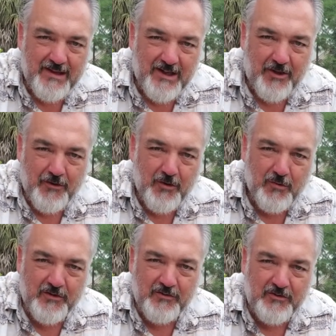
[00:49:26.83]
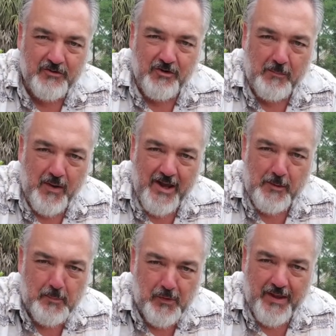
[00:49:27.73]
although it wasn't the trip I
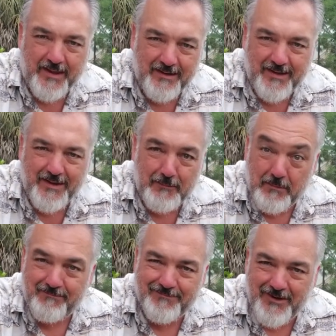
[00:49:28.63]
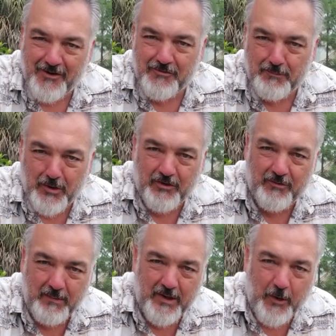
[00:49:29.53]
had planned, there are some perks to
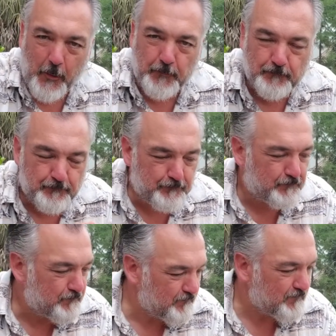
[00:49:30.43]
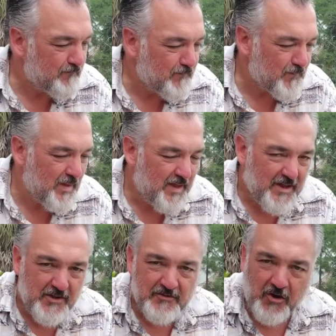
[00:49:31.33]
being home.
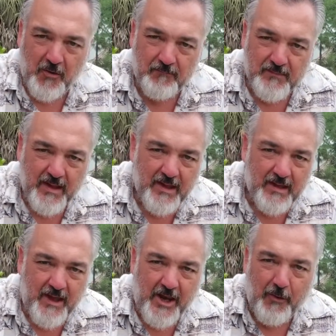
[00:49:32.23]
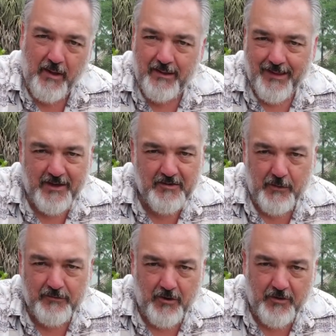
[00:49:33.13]
So anyway, last night
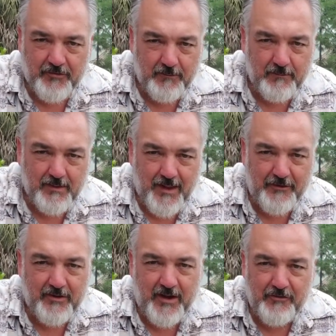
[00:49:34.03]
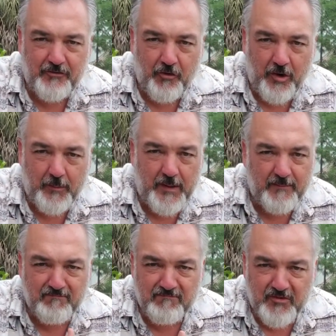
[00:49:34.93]
was awesome. Glad you guys joined me.
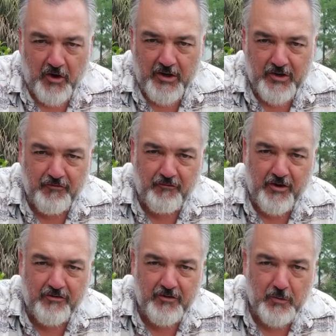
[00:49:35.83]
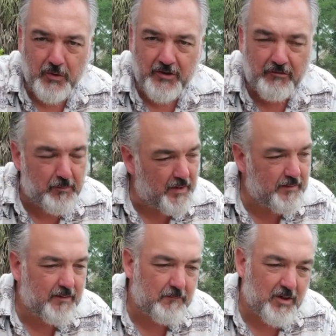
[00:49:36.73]
Sorry I couldn't finish in the woods, but
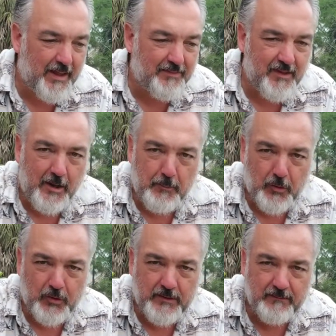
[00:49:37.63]
glad that I pulled